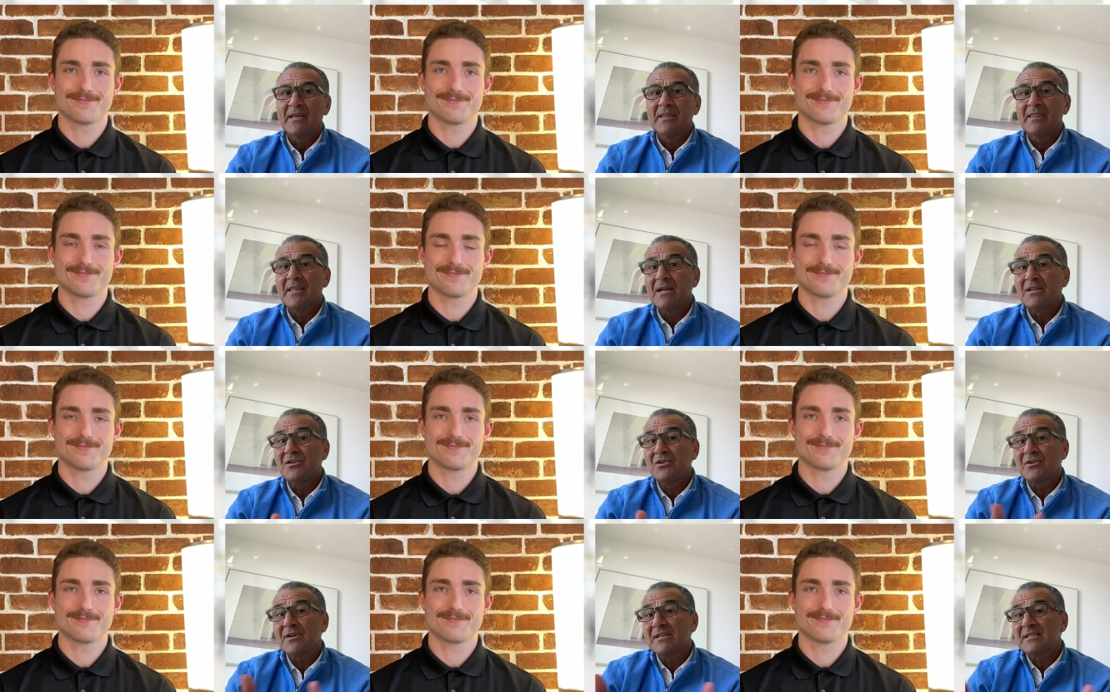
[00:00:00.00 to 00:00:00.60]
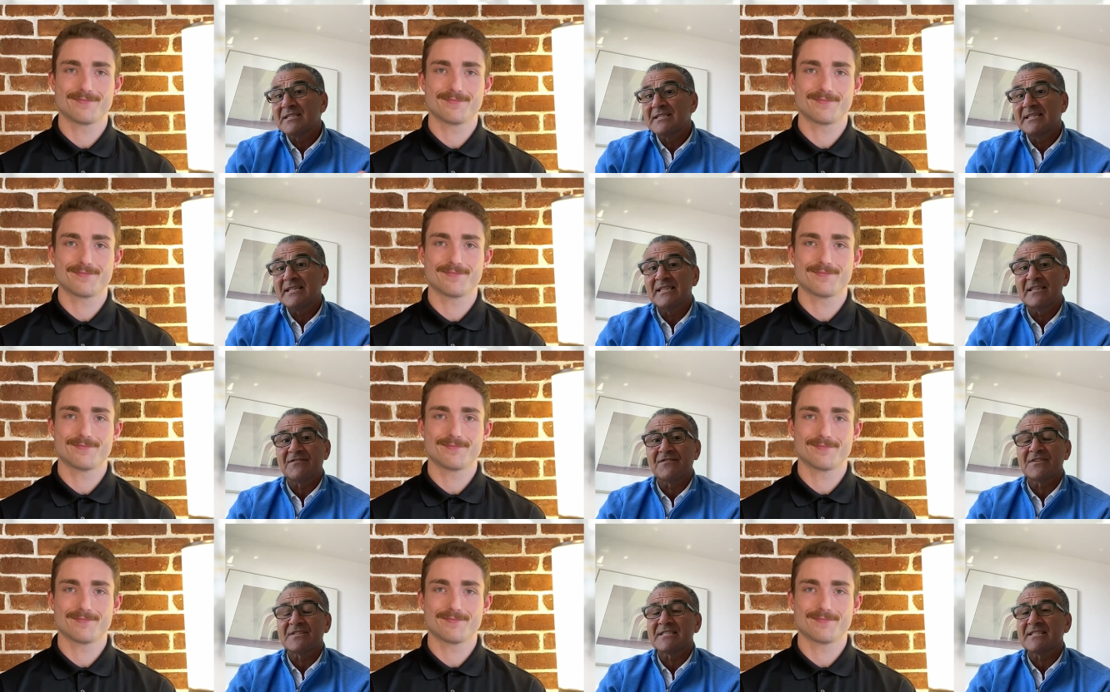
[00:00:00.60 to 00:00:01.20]
Speaker 1: Then you can see
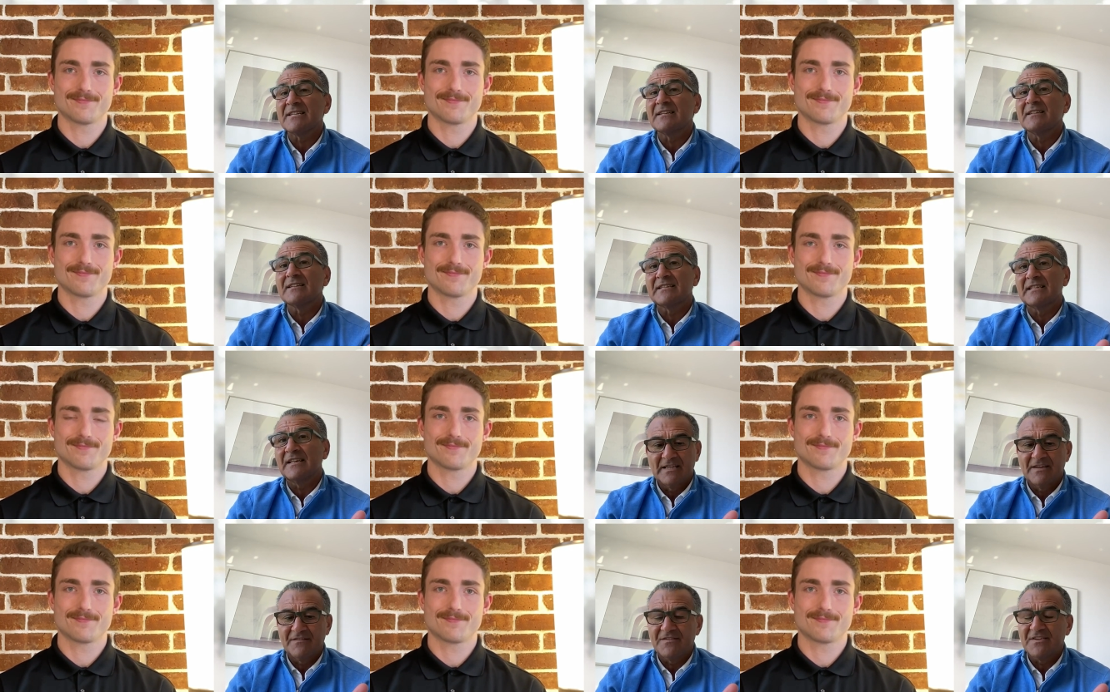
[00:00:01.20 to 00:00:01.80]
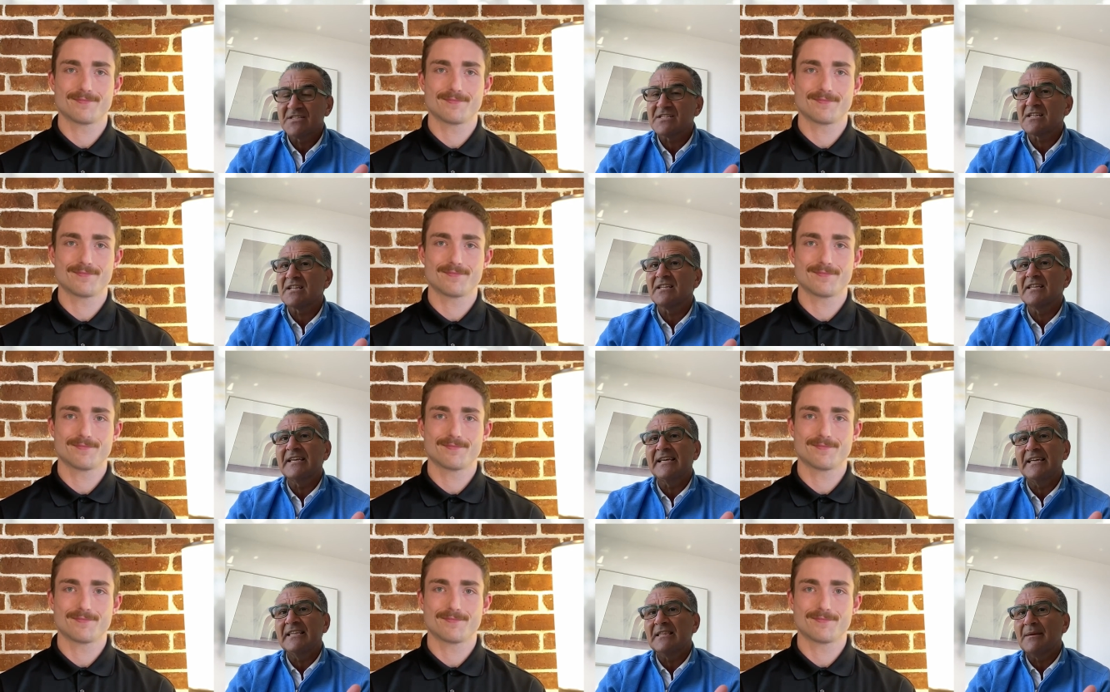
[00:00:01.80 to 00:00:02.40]
the facility. If it's
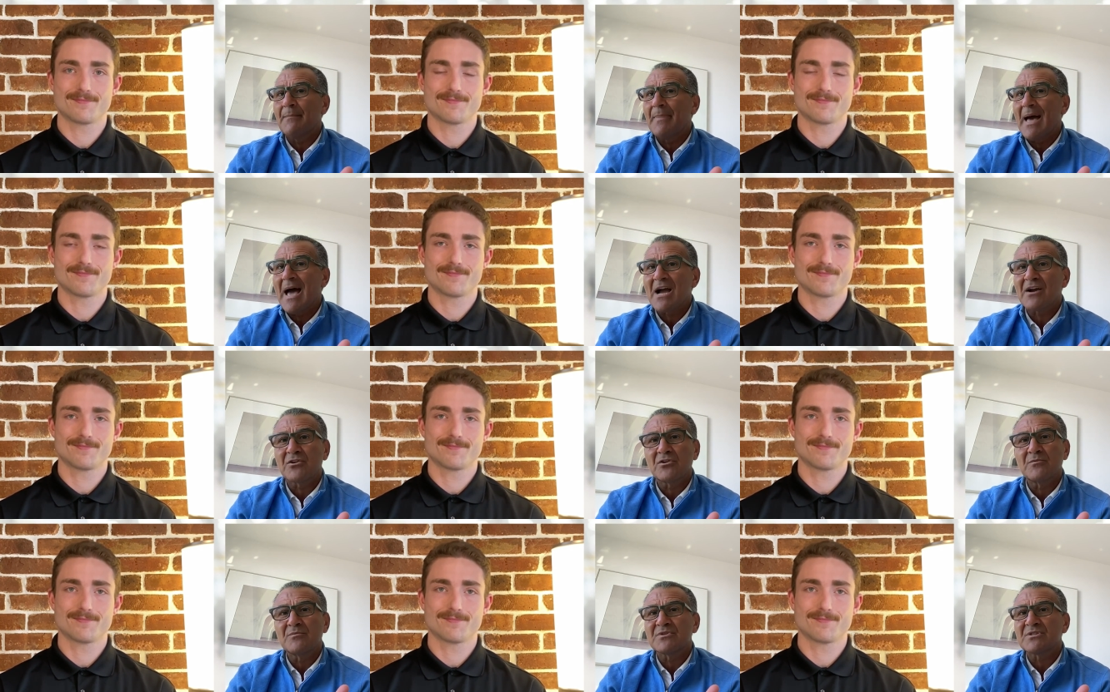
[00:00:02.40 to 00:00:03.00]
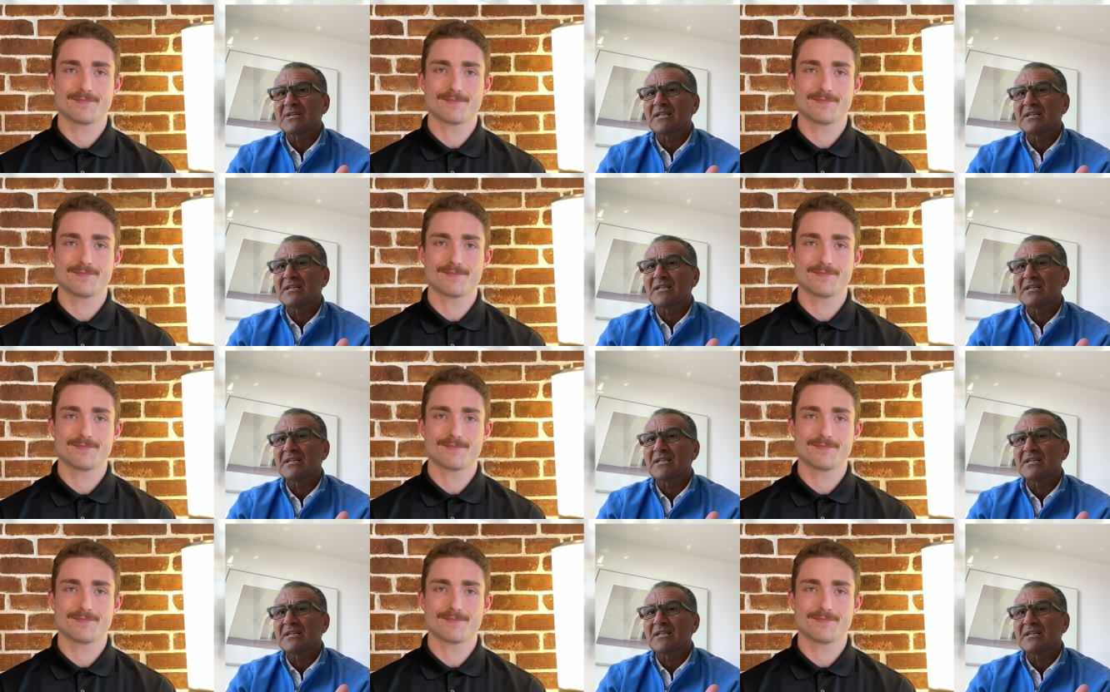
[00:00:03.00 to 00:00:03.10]
clean, the background is